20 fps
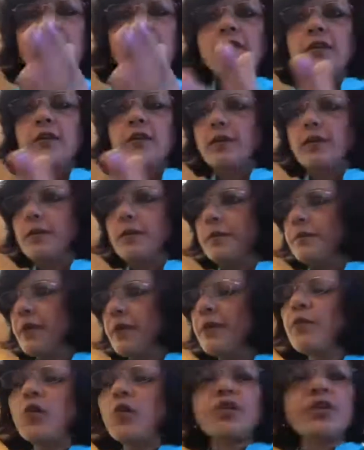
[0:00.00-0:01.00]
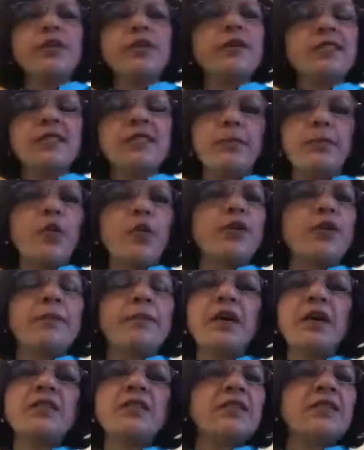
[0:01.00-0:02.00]
the emotional support, I
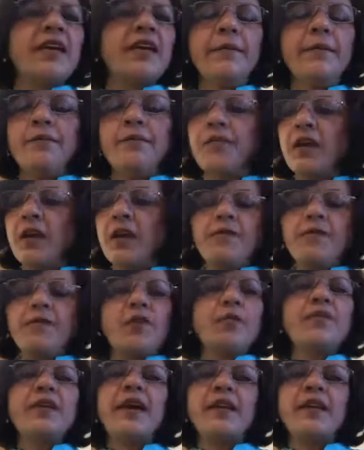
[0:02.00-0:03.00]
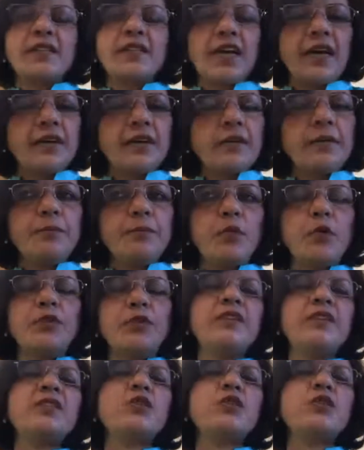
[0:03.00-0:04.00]
must say, from the entire
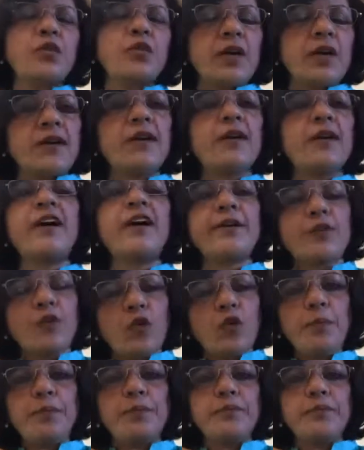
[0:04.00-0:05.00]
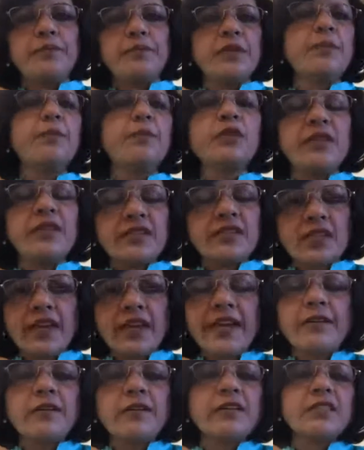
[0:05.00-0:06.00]
Buddhist Soka Gakkai group, the Buddhist
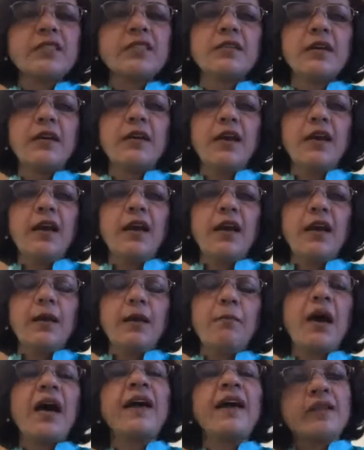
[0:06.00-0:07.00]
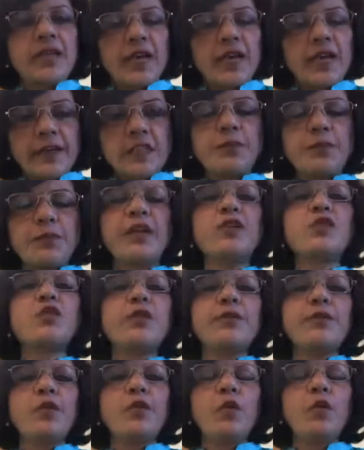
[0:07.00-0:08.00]
leaders, my entire
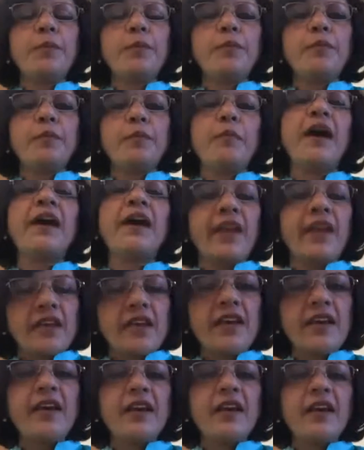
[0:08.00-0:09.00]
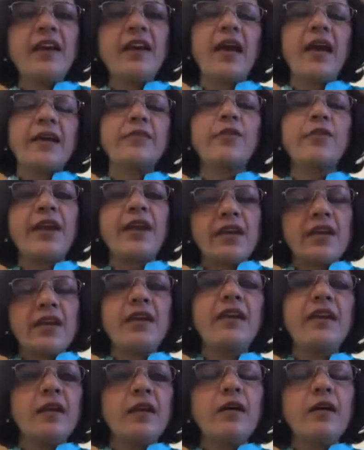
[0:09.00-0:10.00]
spiritual group, my Reiki healing, and the Reiki
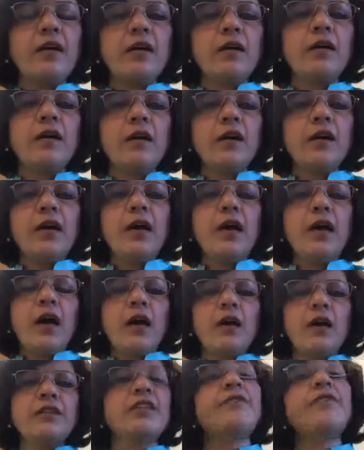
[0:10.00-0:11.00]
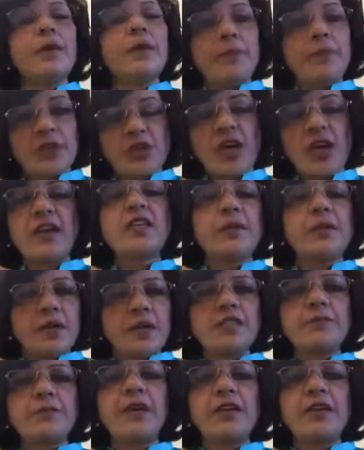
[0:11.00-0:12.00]
healer, Divya Bajaj, I
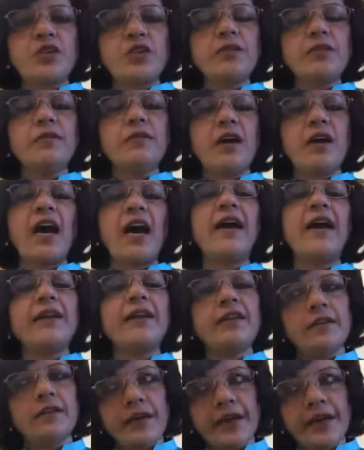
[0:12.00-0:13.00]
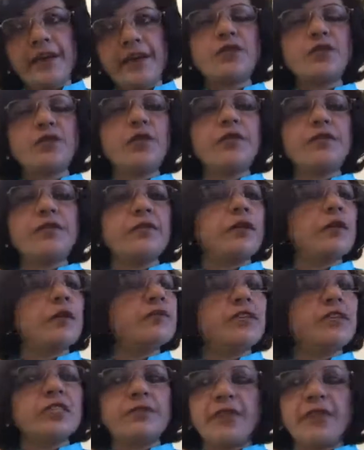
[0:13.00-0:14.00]
must mention. I had arranged for
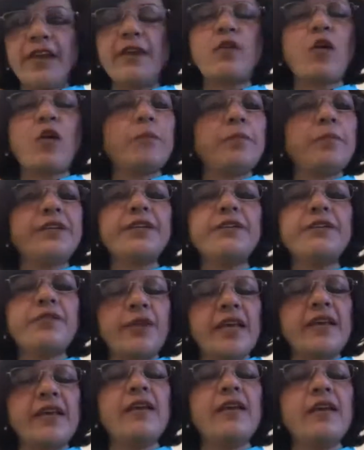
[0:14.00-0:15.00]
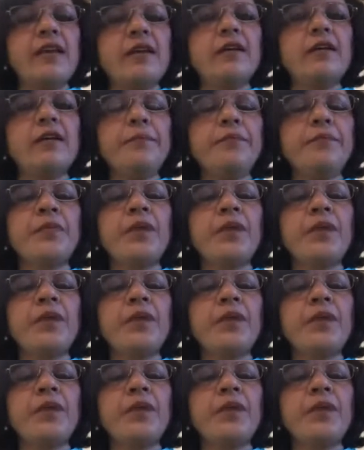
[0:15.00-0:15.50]
this very competent Reiki healer